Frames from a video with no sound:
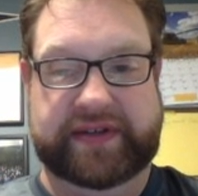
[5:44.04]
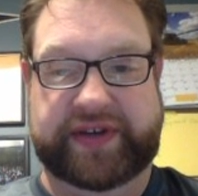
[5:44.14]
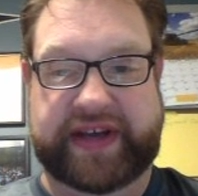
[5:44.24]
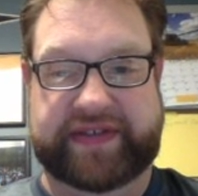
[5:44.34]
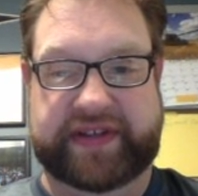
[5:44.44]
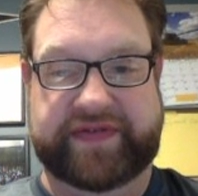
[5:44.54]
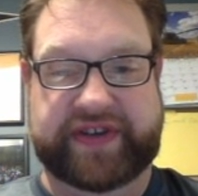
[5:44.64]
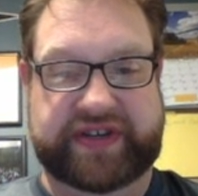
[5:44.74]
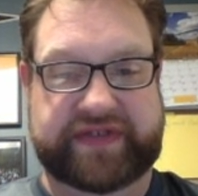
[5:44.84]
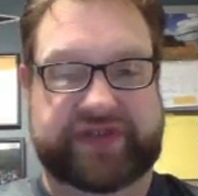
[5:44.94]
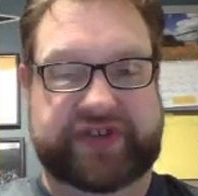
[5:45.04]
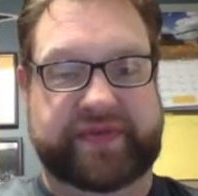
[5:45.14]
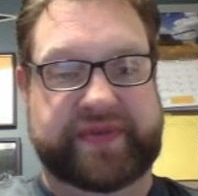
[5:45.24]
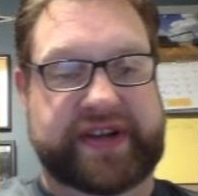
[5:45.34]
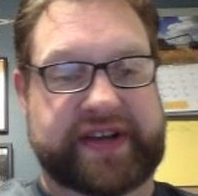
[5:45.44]
So you have the division of
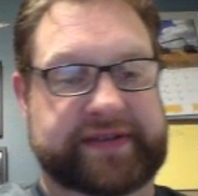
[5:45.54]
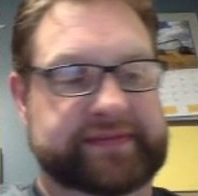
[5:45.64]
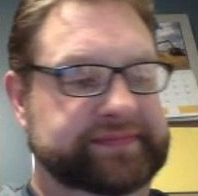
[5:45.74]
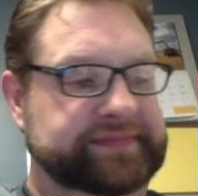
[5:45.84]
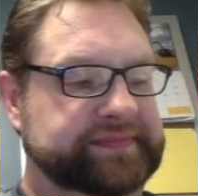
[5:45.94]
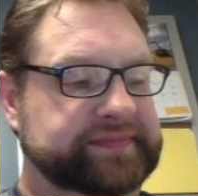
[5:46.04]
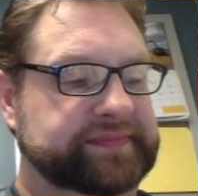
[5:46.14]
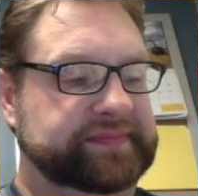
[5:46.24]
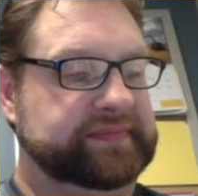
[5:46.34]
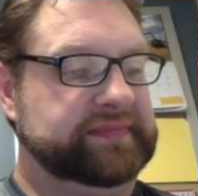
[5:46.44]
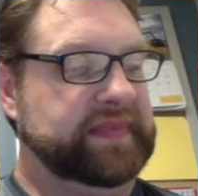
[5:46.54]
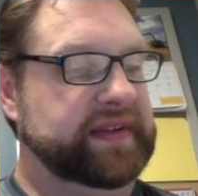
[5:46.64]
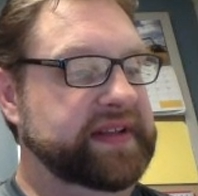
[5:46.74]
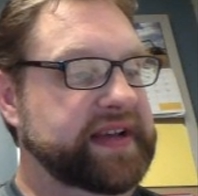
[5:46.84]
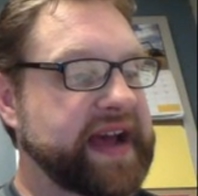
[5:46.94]
Germany.
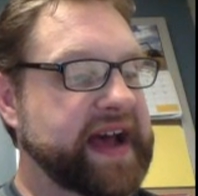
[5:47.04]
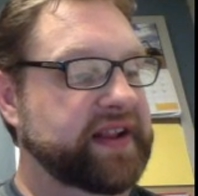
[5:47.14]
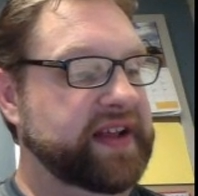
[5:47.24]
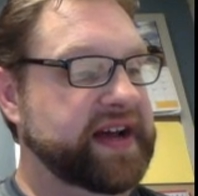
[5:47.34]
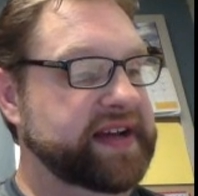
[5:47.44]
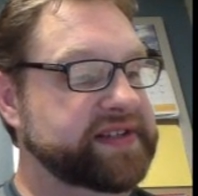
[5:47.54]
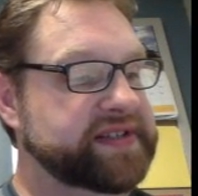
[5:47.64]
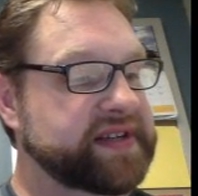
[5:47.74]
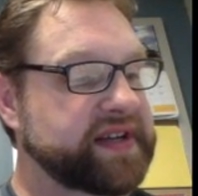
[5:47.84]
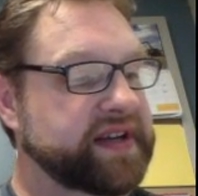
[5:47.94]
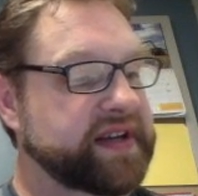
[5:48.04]
The Allies